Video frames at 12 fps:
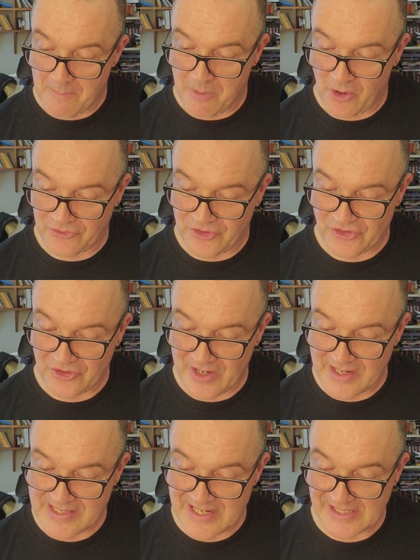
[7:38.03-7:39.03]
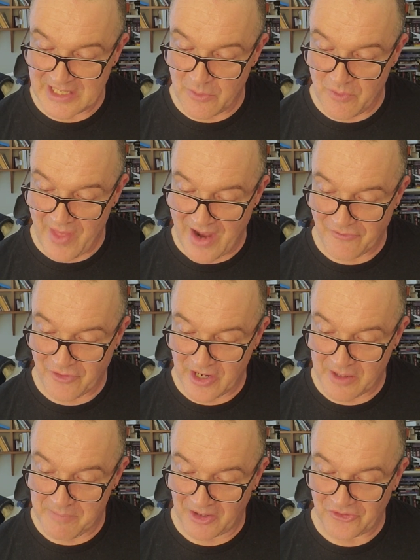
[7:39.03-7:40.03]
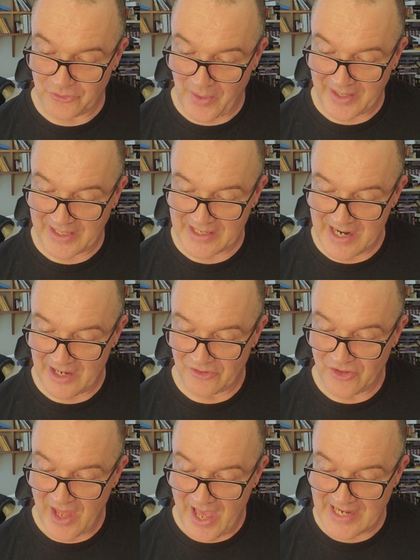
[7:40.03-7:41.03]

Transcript: politician dealing with Africa must recognize